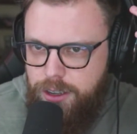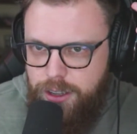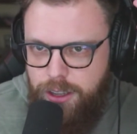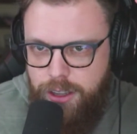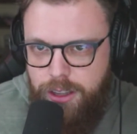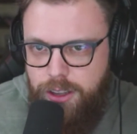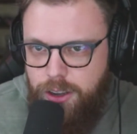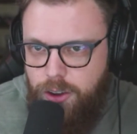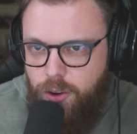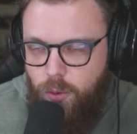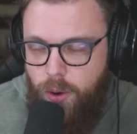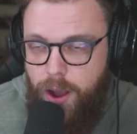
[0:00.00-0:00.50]

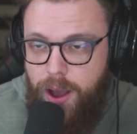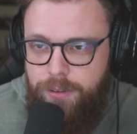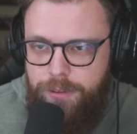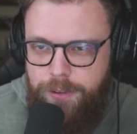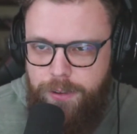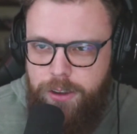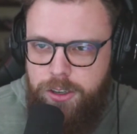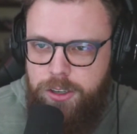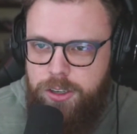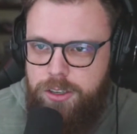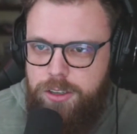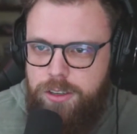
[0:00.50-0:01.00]
the
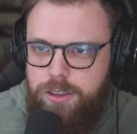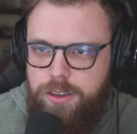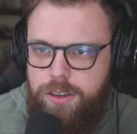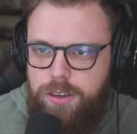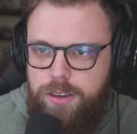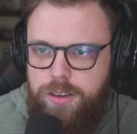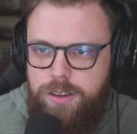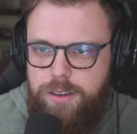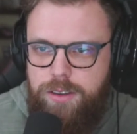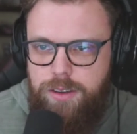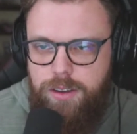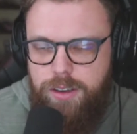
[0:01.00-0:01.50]
graphics,
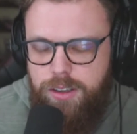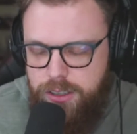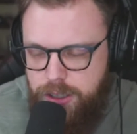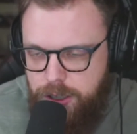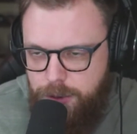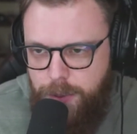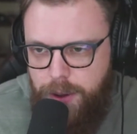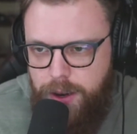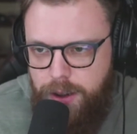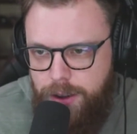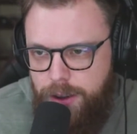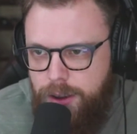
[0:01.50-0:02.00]

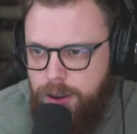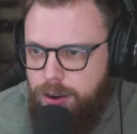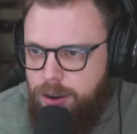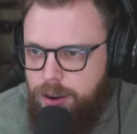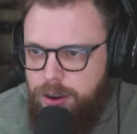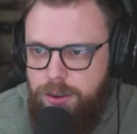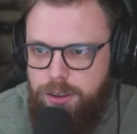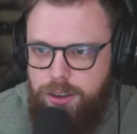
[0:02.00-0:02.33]
depending on,